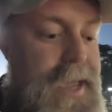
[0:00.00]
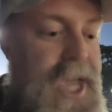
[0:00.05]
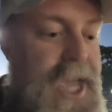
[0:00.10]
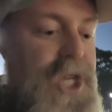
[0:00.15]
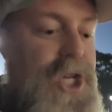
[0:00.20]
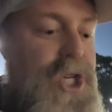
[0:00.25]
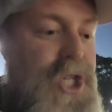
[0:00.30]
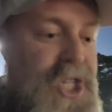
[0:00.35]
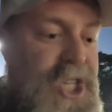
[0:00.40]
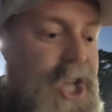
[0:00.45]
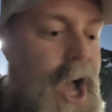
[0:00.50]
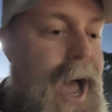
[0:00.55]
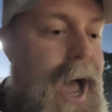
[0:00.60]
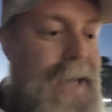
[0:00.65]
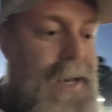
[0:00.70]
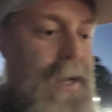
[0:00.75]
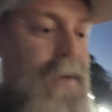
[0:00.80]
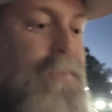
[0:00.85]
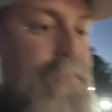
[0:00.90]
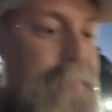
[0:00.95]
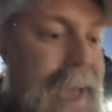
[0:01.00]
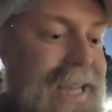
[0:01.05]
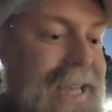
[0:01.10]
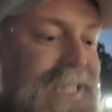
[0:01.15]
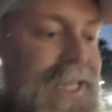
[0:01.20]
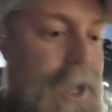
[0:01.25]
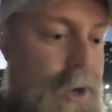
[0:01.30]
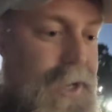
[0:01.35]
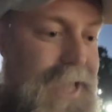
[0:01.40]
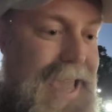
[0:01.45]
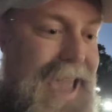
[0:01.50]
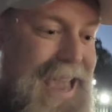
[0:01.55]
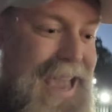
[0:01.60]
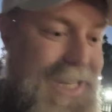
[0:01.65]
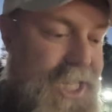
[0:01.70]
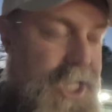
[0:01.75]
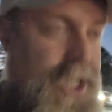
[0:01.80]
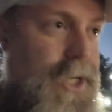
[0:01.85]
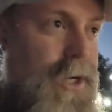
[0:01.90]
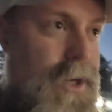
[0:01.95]
each side makes their
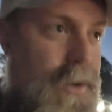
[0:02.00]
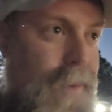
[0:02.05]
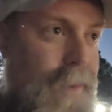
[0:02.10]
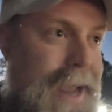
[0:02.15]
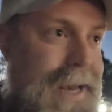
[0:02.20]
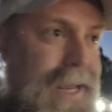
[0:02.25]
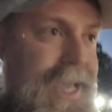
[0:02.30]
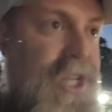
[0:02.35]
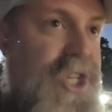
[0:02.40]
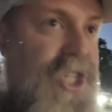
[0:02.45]
case, right?